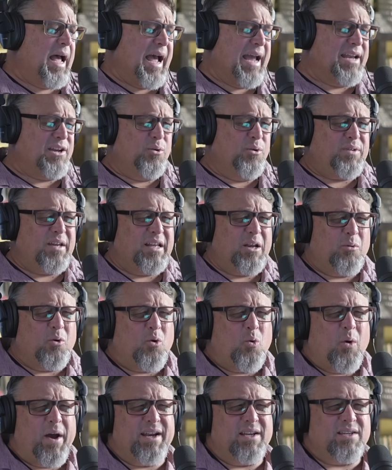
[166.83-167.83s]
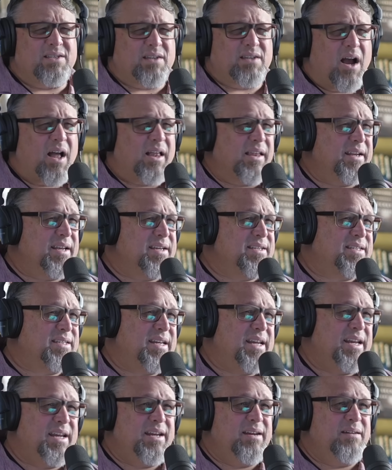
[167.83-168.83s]
I don't think they were quite as solid as
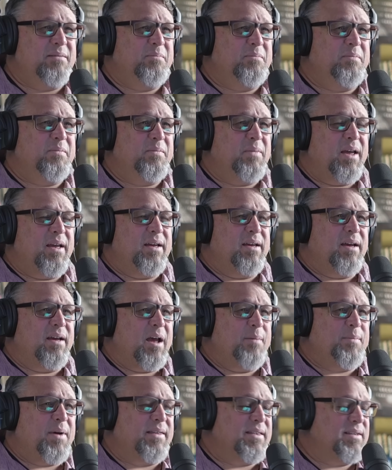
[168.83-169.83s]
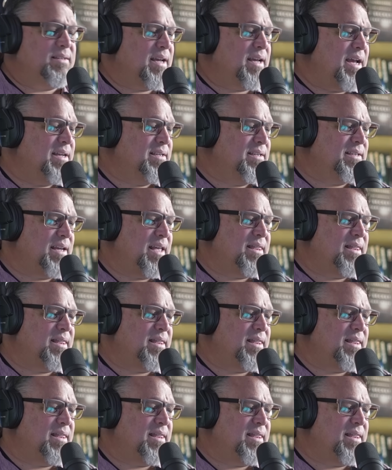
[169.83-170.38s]
he hypothesizes.